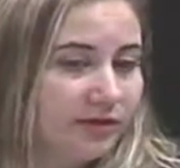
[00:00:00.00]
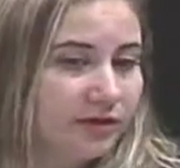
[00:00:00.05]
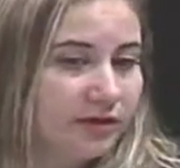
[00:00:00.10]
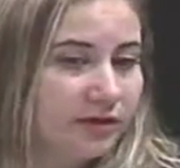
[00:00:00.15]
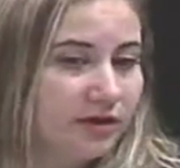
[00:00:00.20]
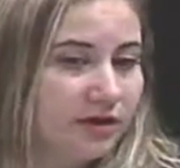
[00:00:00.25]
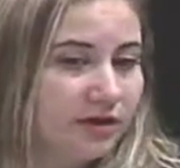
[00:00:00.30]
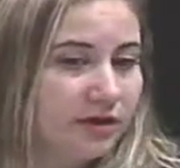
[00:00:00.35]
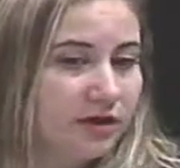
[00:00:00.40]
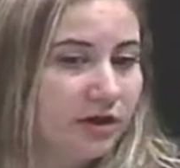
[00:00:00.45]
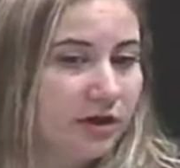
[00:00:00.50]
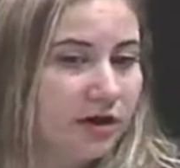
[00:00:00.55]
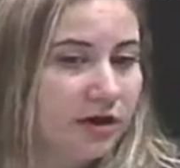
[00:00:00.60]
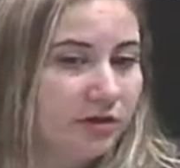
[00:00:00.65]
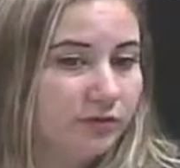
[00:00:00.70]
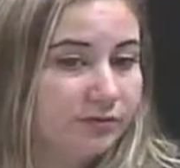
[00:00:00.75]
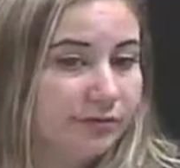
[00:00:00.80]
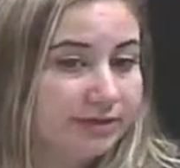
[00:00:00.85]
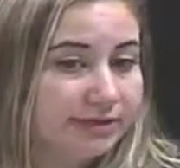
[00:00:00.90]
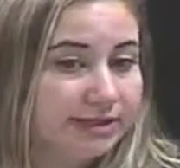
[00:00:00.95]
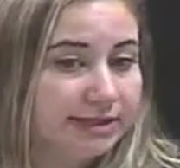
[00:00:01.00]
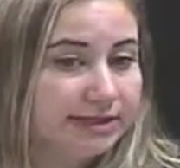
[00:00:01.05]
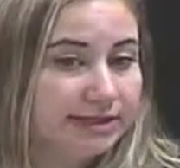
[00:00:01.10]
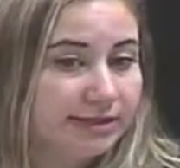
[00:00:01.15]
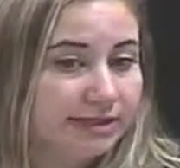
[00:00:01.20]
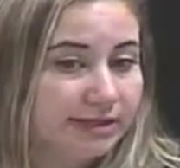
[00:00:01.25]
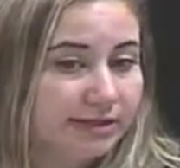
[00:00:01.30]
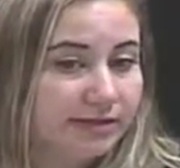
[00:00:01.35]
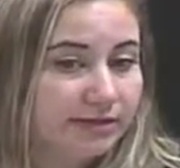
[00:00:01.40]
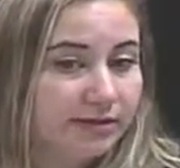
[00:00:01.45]
a call
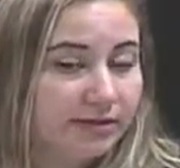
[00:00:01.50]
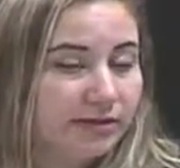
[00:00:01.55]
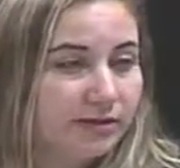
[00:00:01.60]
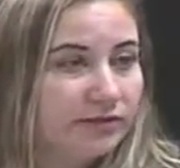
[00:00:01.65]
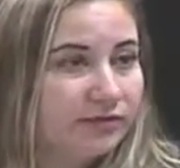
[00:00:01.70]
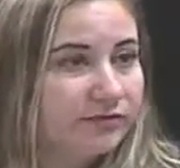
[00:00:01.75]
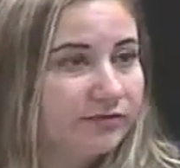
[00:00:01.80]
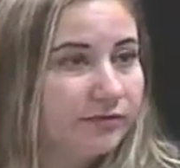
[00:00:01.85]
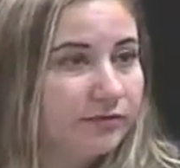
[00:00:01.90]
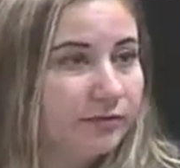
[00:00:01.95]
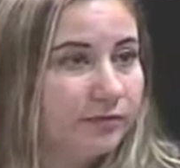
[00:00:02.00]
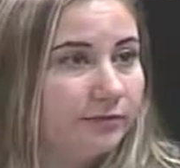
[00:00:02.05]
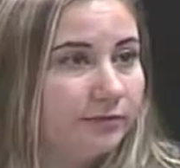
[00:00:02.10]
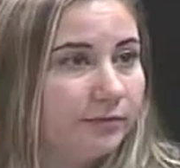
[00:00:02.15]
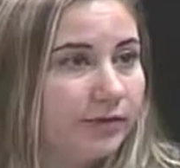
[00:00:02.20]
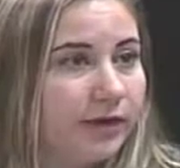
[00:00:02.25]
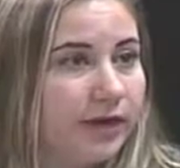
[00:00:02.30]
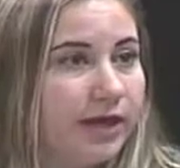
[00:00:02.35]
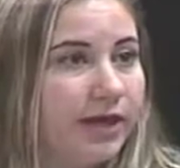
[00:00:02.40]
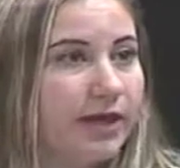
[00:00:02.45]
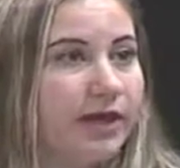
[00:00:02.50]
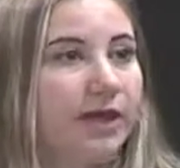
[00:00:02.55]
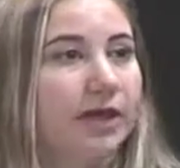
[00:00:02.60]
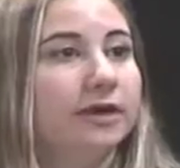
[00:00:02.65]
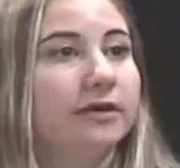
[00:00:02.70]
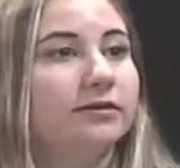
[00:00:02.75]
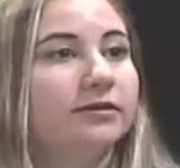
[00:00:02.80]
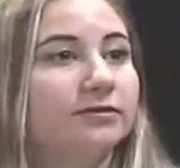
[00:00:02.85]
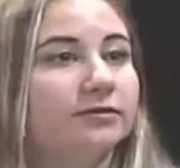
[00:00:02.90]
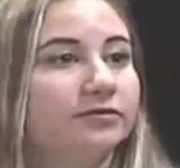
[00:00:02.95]
recently from
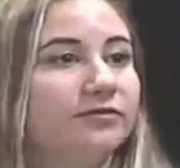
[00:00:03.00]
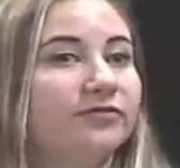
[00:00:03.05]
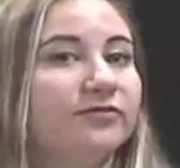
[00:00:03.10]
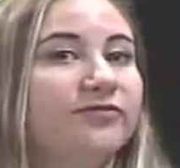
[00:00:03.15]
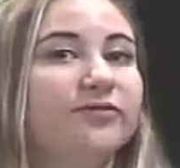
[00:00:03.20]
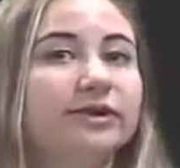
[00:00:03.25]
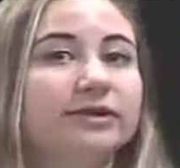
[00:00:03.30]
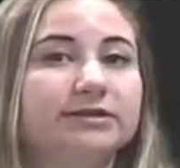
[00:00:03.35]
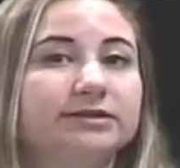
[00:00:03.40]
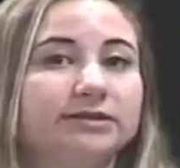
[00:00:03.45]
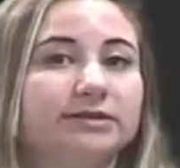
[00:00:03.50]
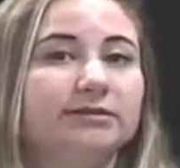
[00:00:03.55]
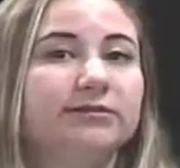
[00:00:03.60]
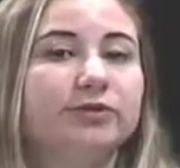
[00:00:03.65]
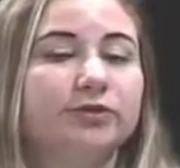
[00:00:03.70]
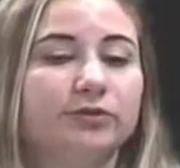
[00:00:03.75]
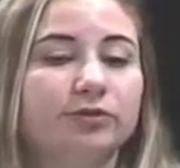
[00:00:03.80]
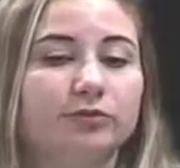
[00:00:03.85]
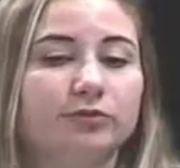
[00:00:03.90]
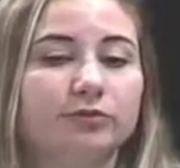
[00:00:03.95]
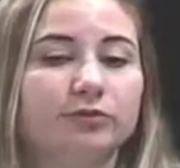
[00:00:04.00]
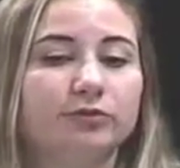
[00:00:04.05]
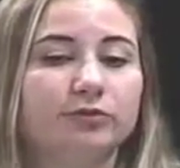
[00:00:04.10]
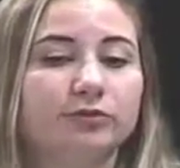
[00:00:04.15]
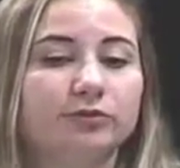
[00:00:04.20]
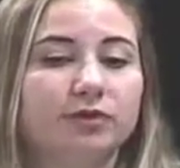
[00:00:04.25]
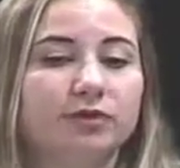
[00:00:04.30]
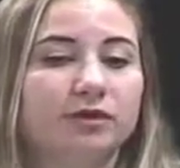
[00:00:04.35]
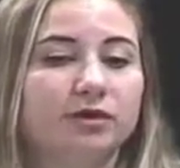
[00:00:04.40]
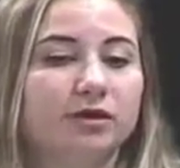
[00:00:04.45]
a victim who
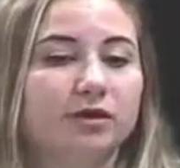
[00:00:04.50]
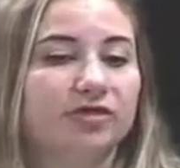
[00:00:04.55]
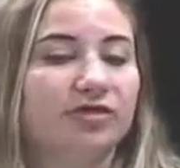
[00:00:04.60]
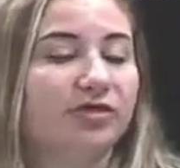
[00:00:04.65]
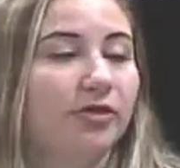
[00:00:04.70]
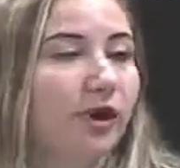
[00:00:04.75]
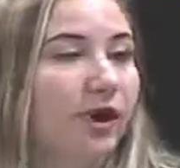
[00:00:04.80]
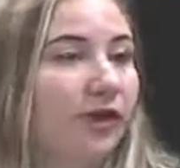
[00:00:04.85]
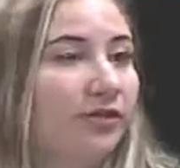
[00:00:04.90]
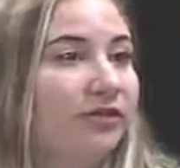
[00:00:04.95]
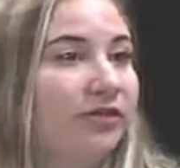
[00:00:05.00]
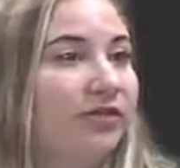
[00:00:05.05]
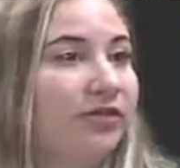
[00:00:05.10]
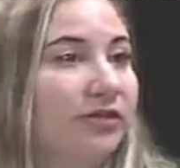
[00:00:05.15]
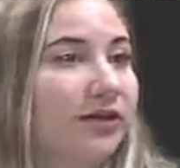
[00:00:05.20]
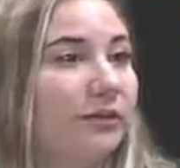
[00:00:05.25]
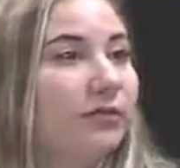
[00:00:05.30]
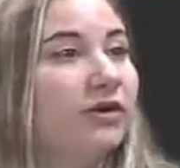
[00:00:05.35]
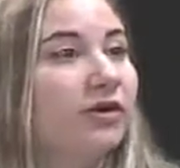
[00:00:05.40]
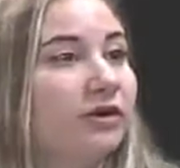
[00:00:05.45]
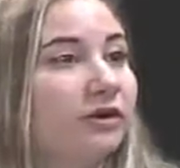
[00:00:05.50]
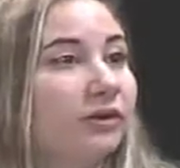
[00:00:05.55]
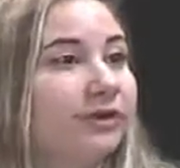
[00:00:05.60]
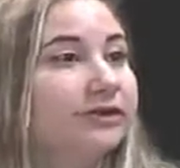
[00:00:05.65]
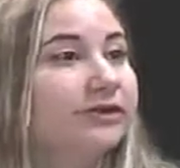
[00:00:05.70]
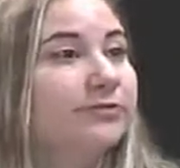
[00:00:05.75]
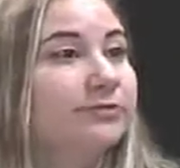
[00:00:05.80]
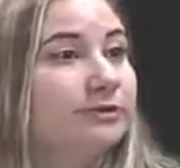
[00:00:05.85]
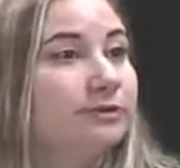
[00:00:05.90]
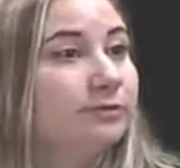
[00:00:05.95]
thought that they were going
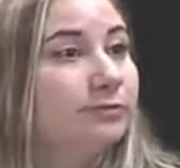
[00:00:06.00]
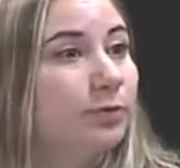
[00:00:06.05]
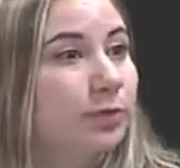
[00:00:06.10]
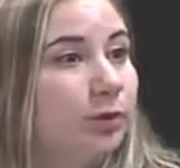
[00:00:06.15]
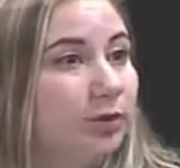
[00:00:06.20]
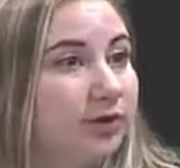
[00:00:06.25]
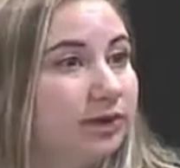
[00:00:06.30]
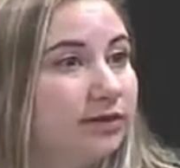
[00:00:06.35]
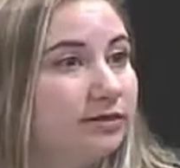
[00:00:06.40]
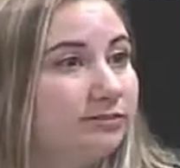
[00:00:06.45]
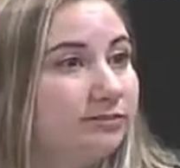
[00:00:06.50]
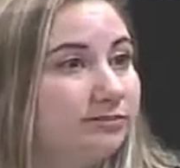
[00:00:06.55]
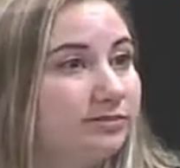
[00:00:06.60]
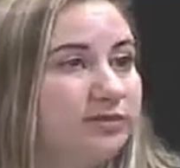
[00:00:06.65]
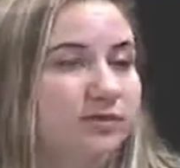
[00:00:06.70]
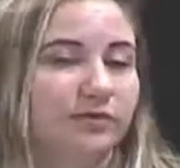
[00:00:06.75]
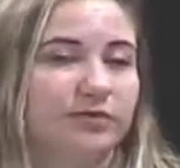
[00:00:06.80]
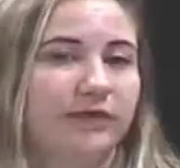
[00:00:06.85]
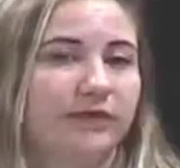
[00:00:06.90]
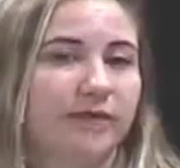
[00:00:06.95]
to be deported. So they